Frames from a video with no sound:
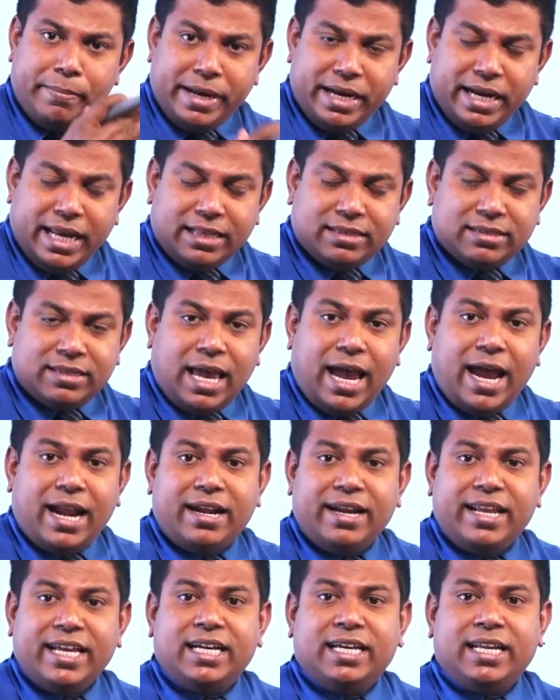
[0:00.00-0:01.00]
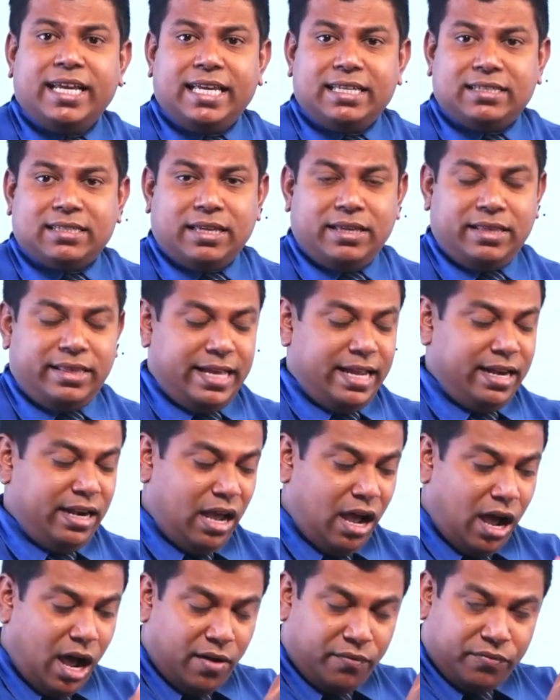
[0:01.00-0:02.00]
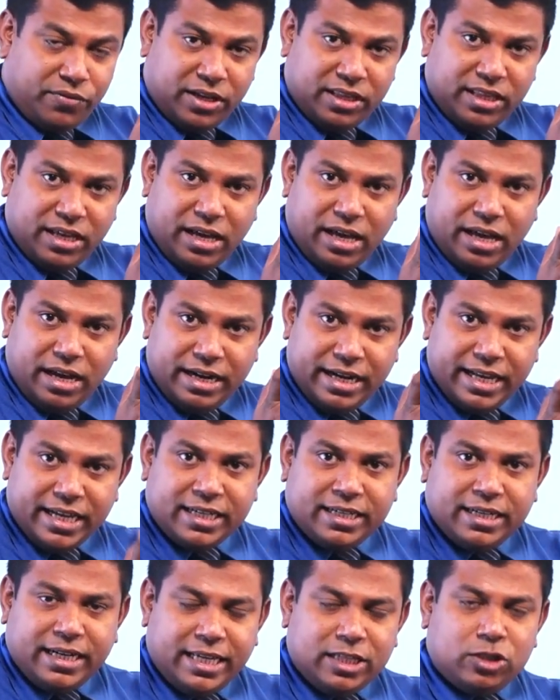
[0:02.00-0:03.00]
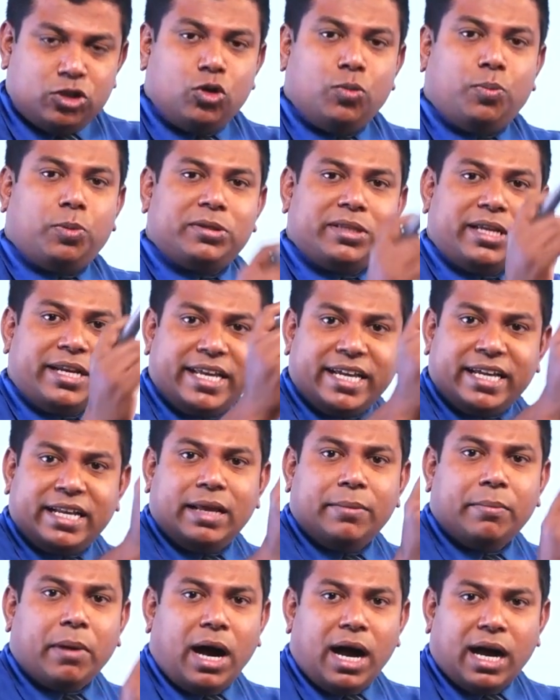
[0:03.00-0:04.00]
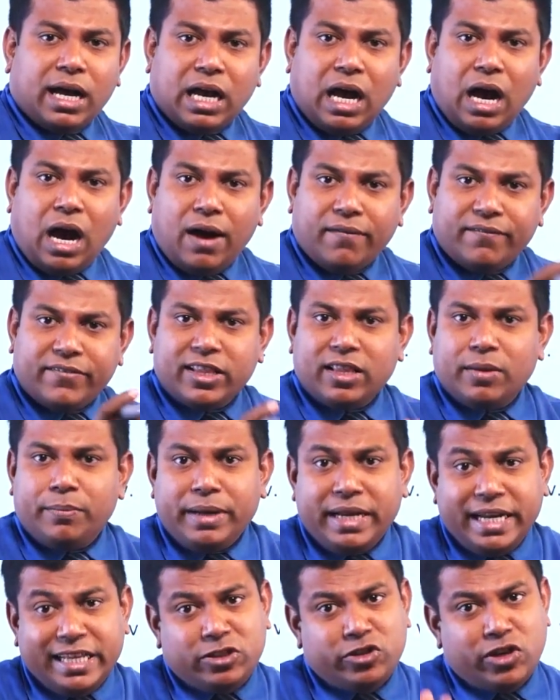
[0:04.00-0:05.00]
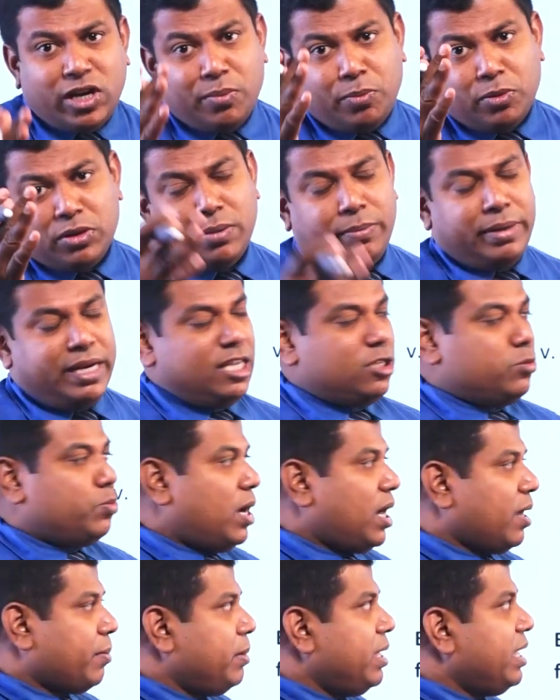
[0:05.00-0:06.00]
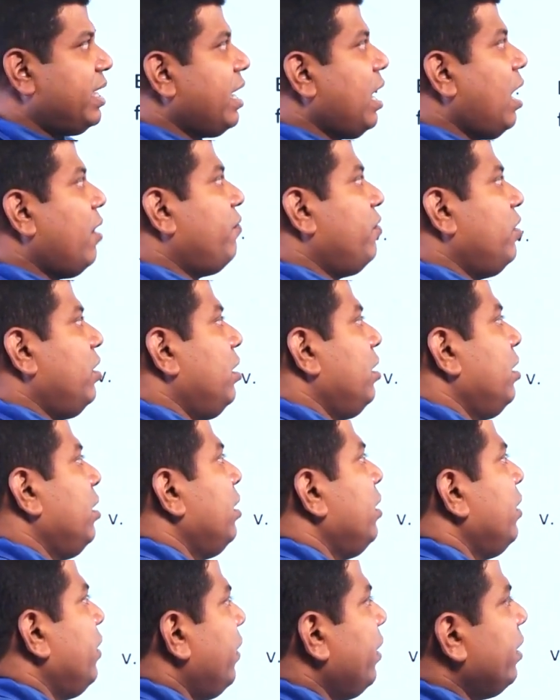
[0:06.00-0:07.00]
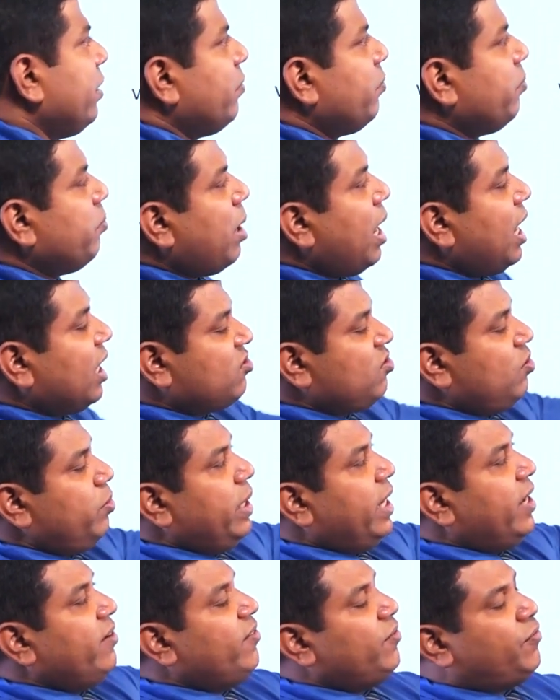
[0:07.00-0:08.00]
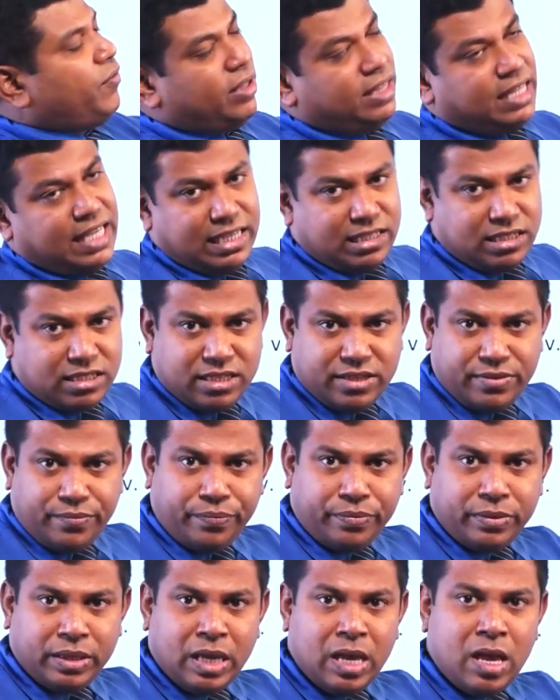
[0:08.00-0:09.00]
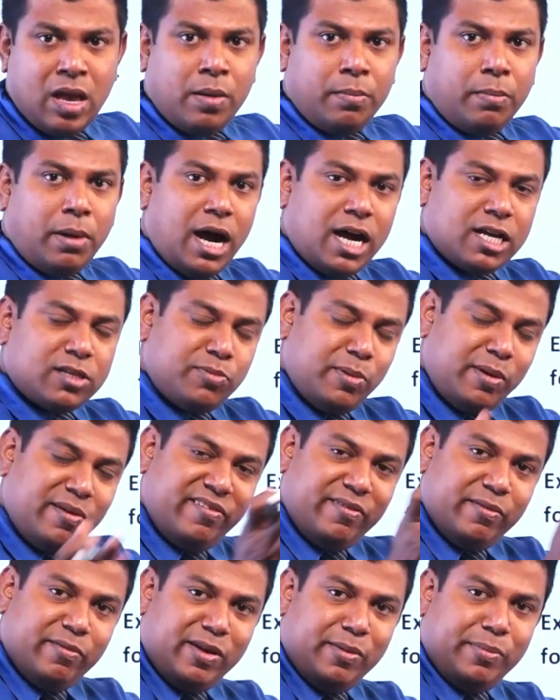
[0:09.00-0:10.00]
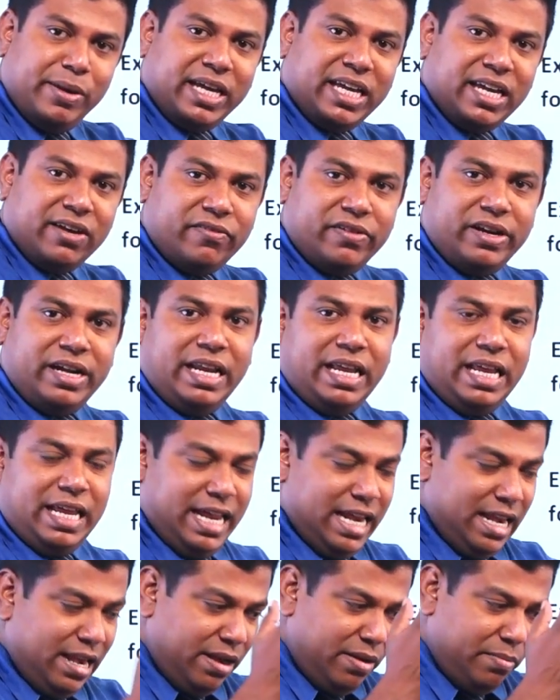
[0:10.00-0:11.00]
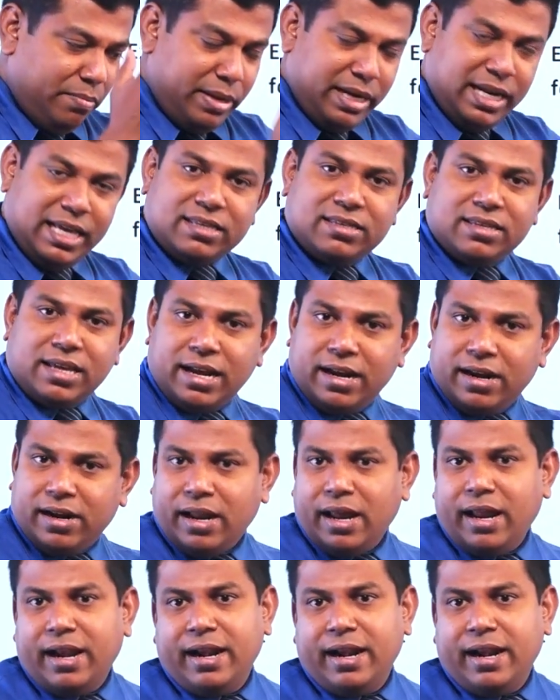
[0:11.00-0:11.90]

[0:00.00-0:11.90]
minutes and degrees, then after the degrees you put the degree mark. After the minutes you have to put the minutes mark. Be careful. Marks will be given for this. Marks will be given in minutes and